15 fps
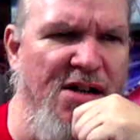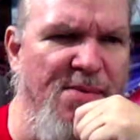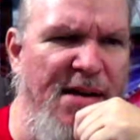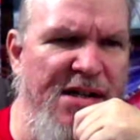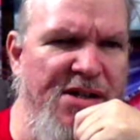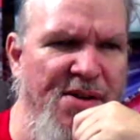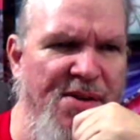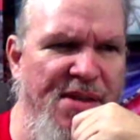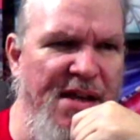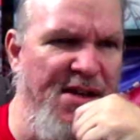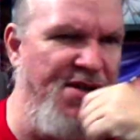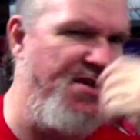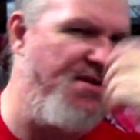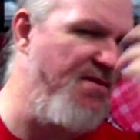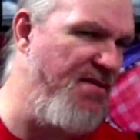I do
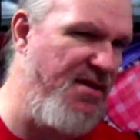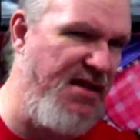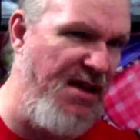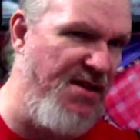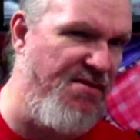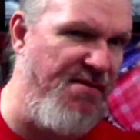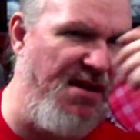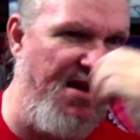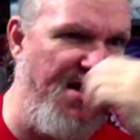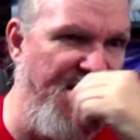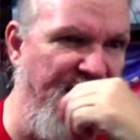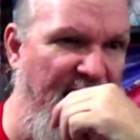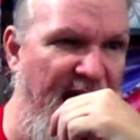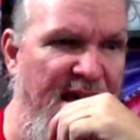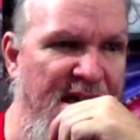this? It doesn't really
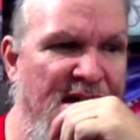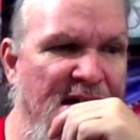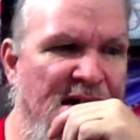say.